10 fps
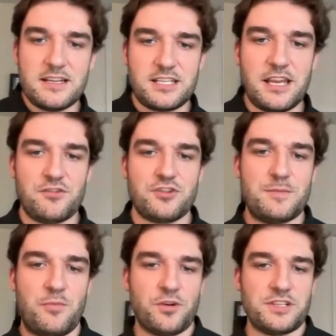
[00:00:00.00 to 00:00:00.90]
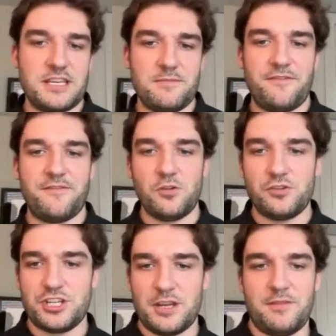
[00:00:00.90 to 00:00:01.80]
to give your support team
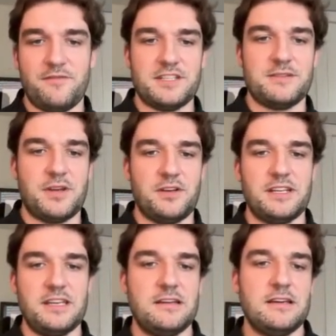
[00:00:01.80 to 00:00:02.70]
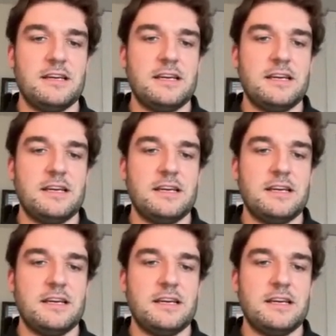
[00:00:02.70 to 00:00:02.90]
full shipment visibility.